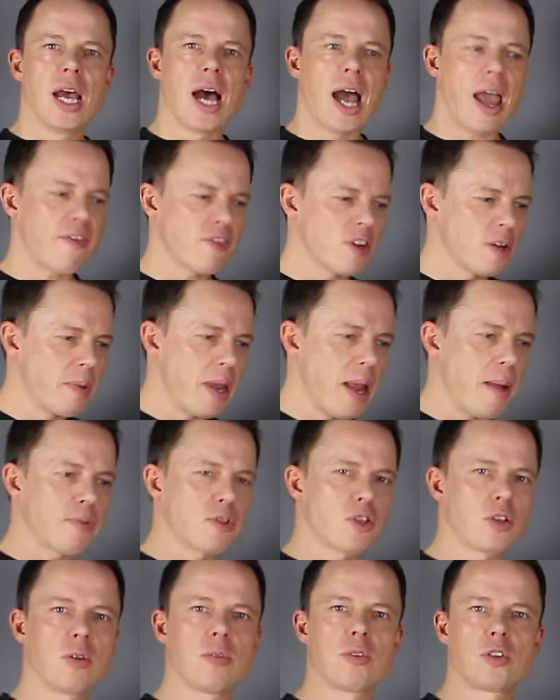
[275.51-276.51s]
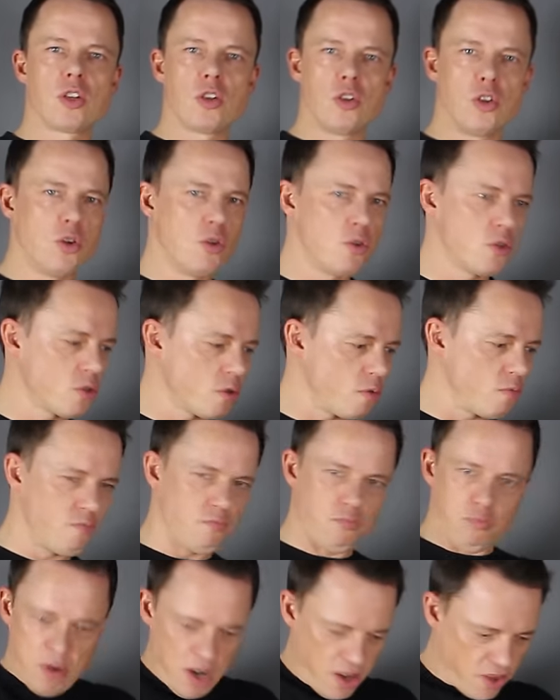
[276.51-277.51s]
I have to be able to use
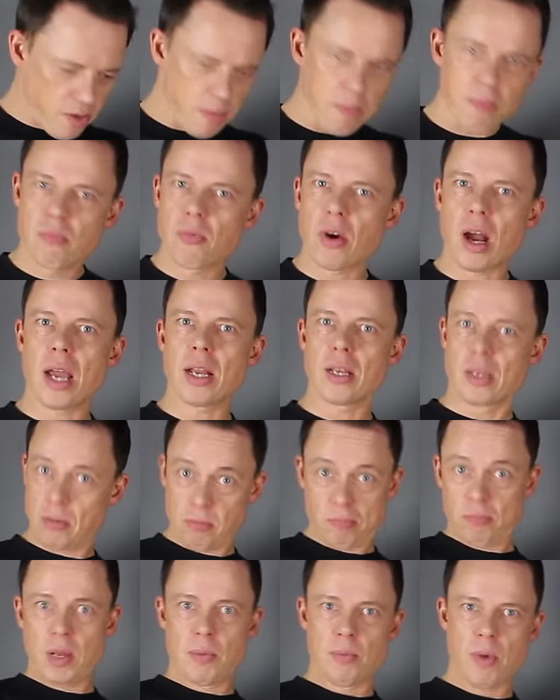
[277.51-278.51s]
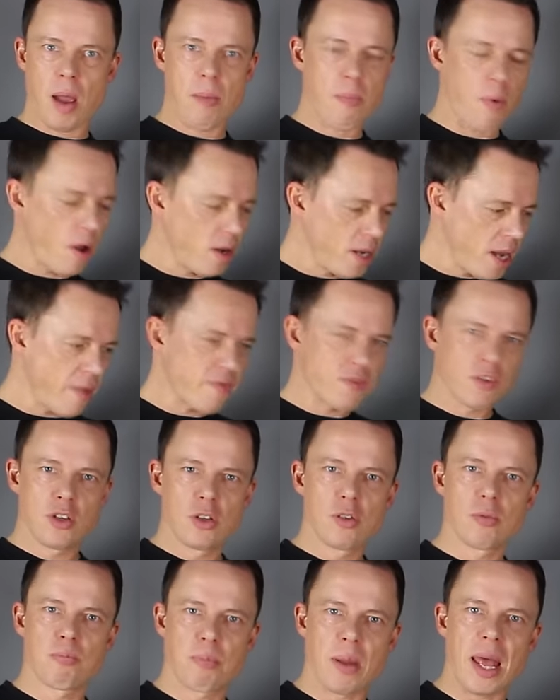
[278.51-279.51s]
rhythm, right, in my body. I have
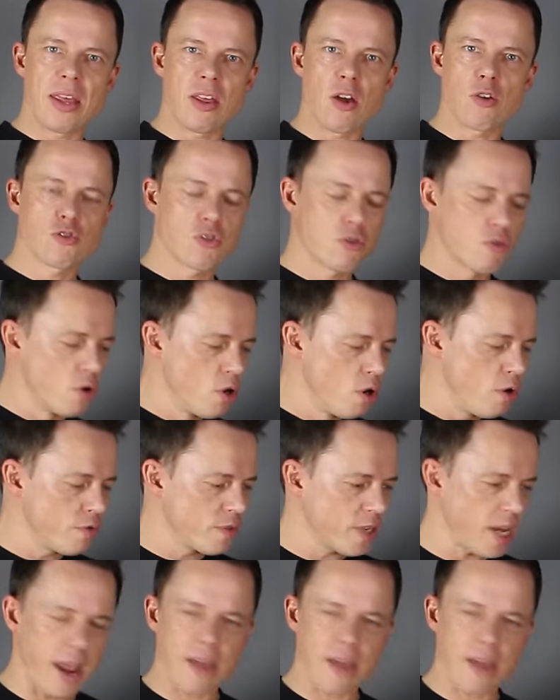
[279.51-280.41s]
to play those grooves.